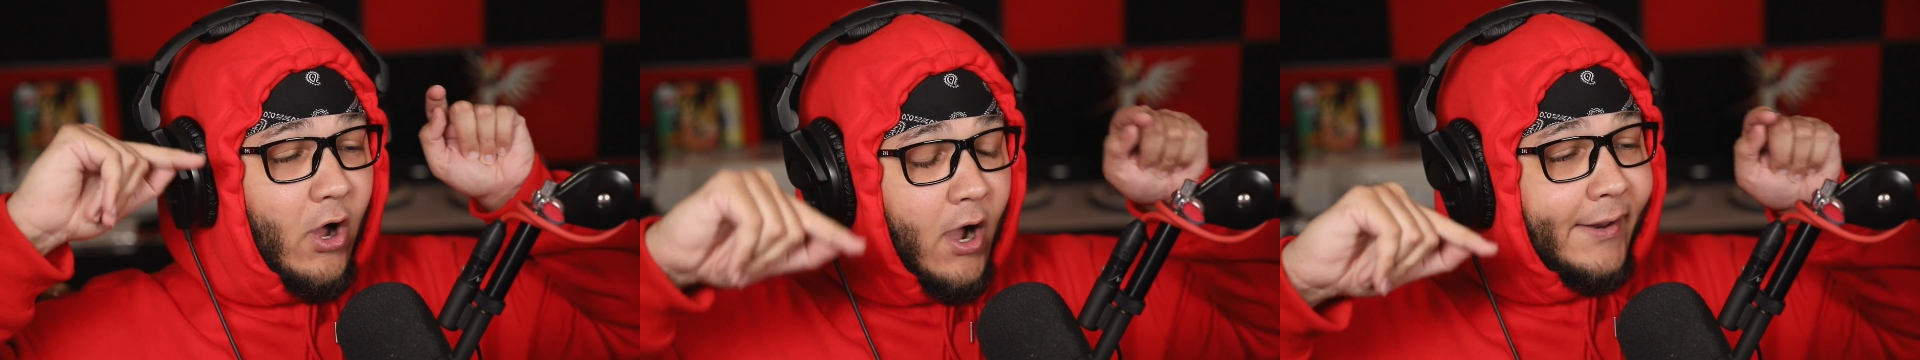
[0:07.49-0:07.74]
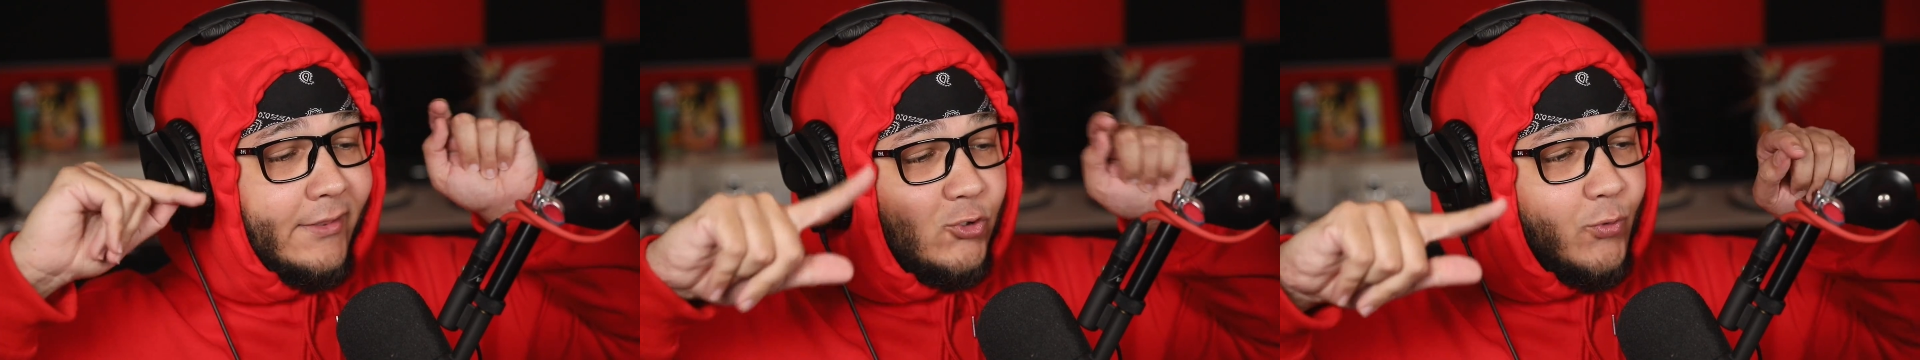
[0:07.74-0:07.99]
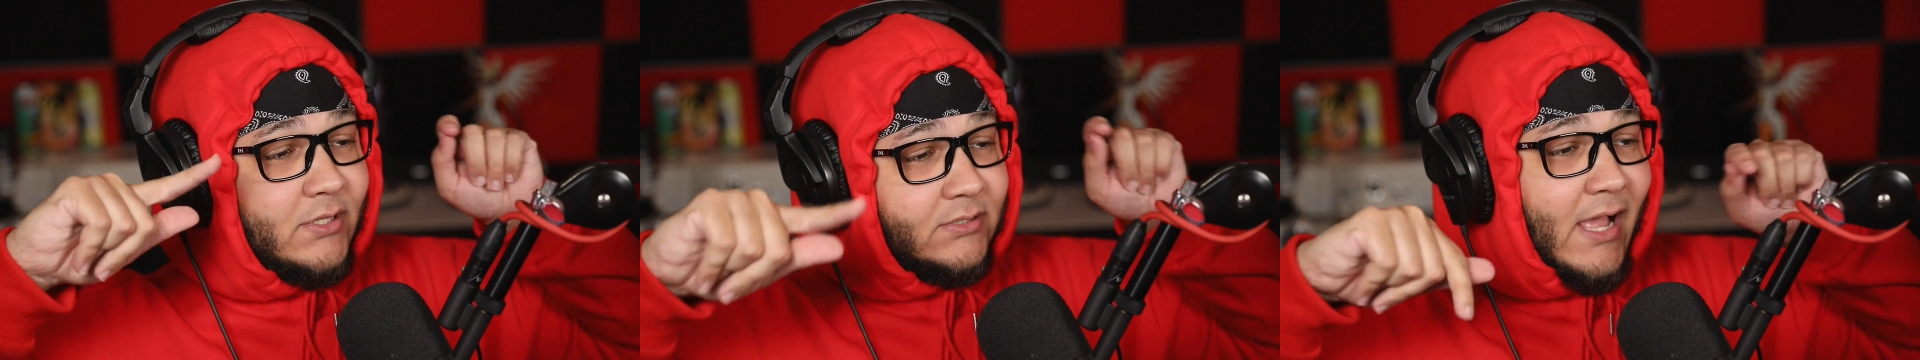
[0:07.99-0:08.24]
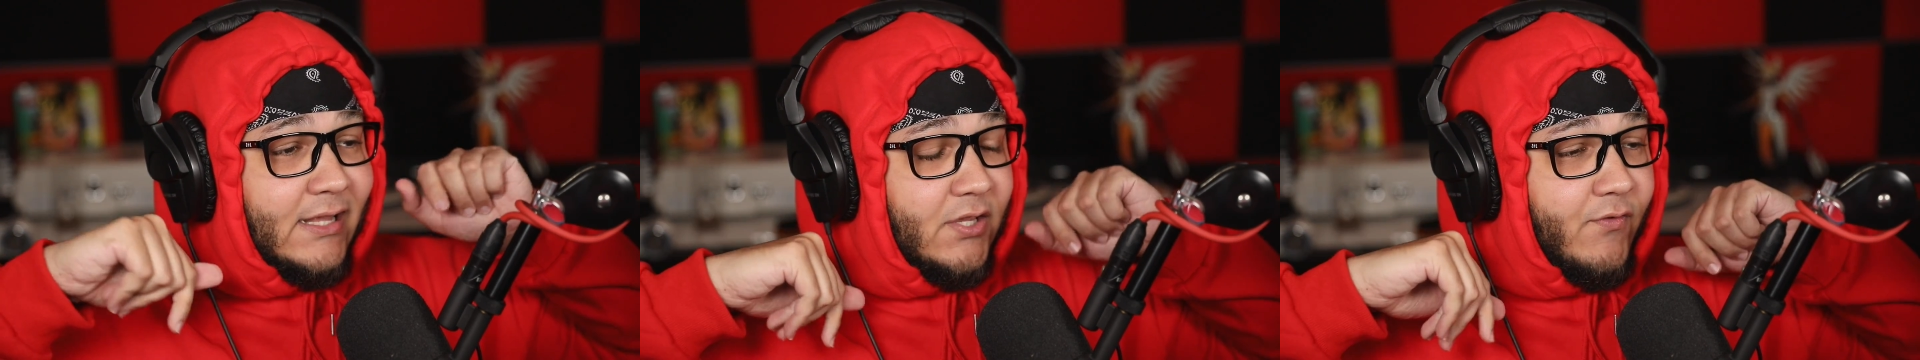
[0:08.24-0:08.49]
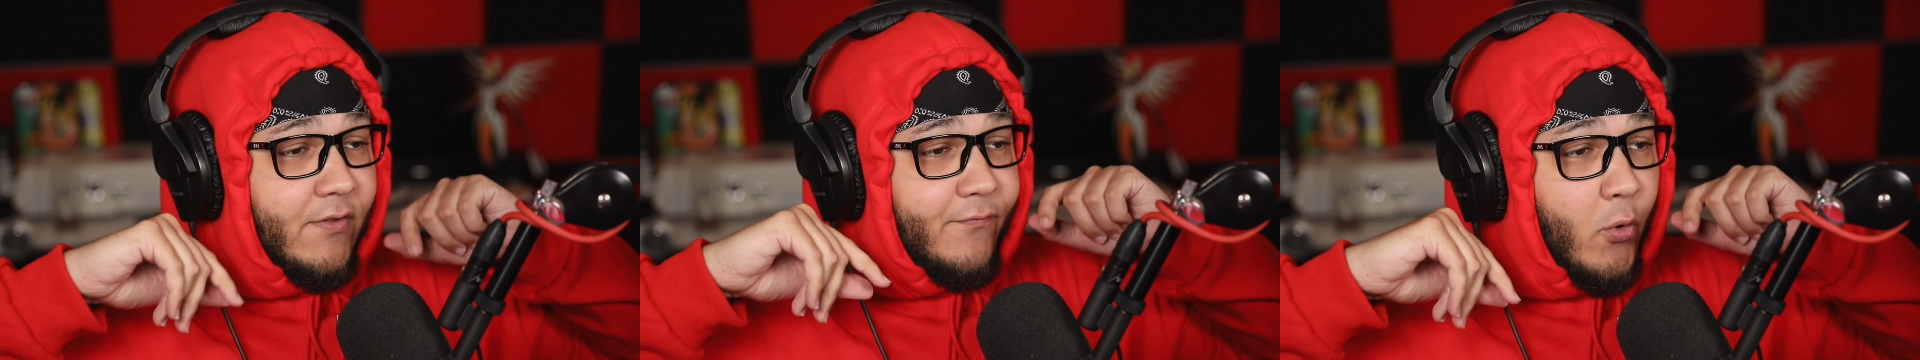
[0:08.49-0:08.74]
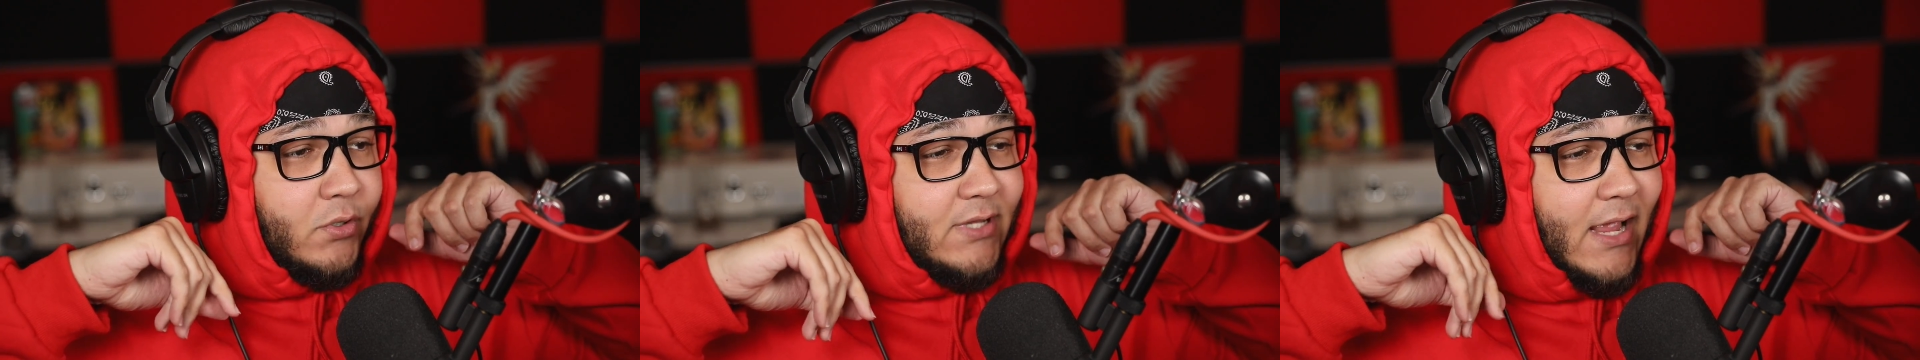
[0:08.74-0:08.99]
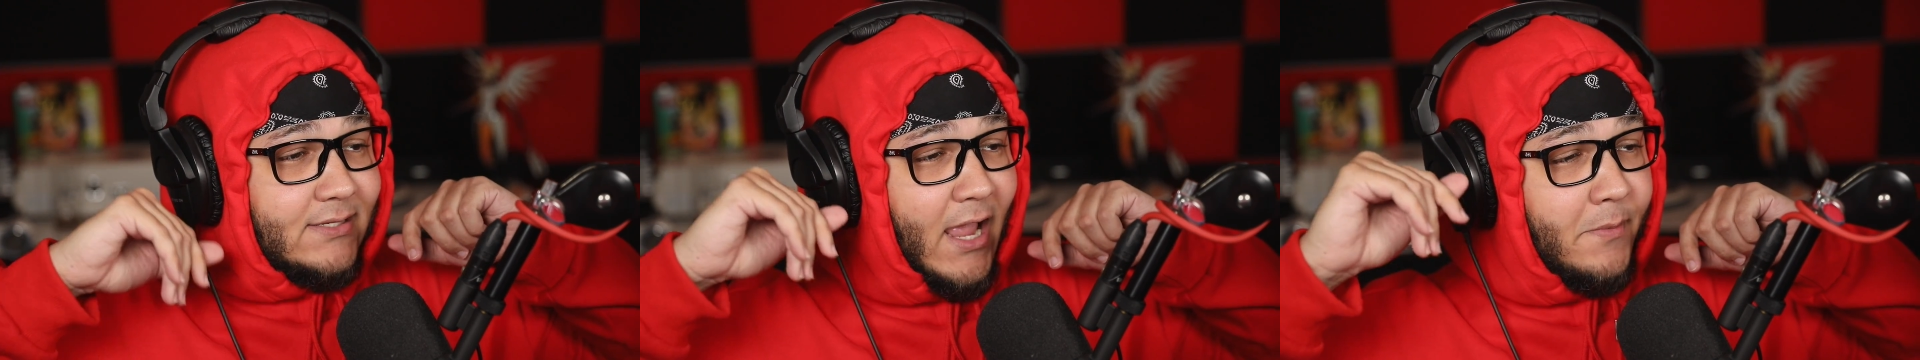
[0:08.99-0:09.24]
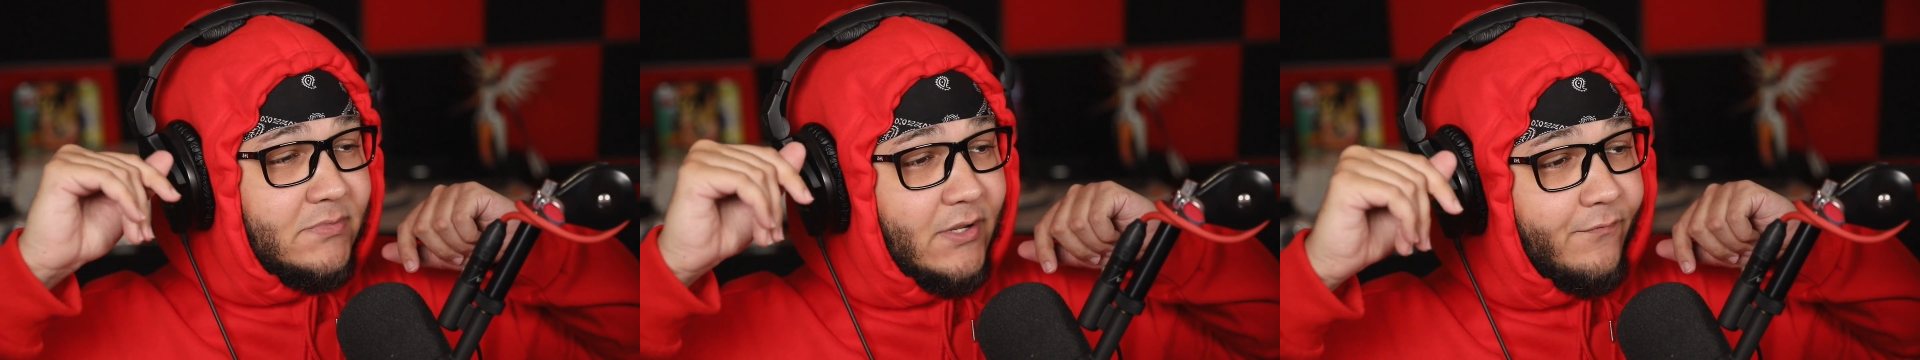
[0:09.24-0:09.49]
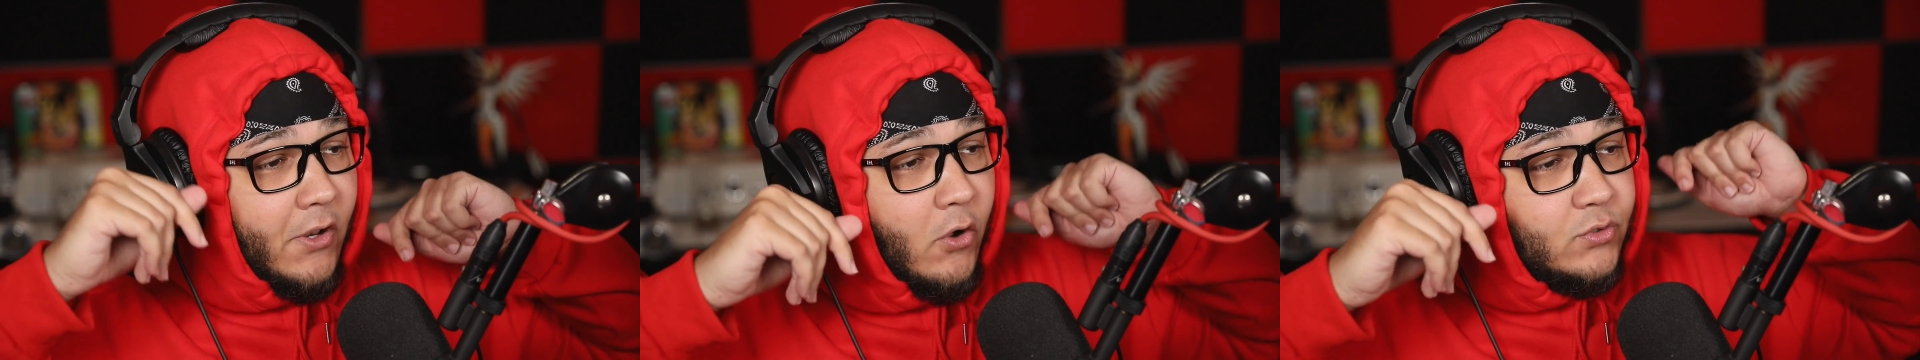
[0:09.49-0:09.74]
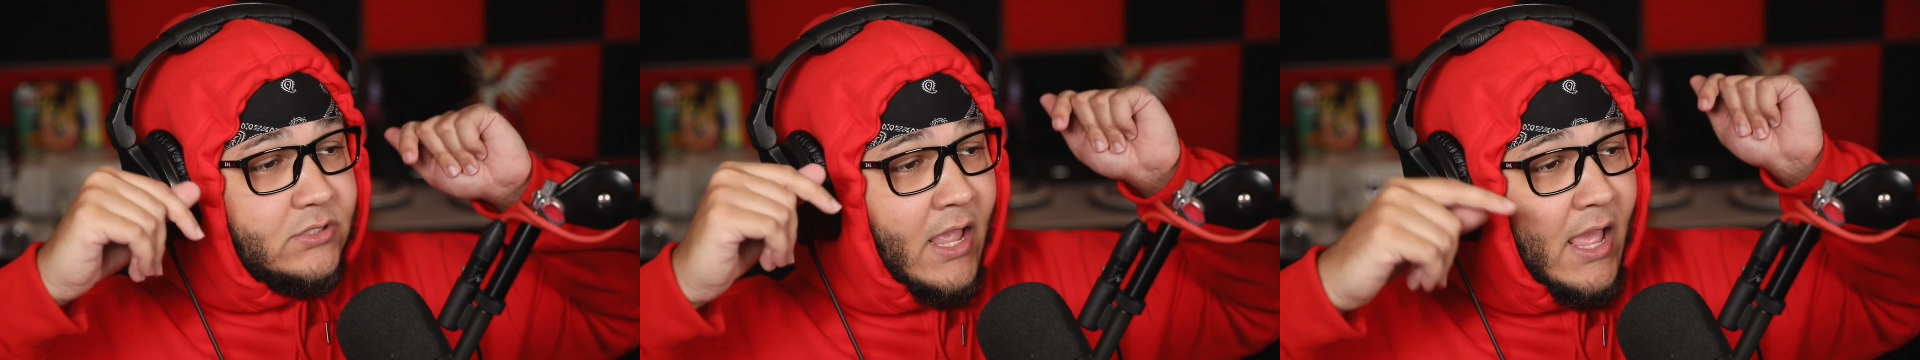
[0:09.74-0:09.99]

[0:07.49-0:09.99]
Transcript: on twitch.tv forward slash I am Sick Flowz.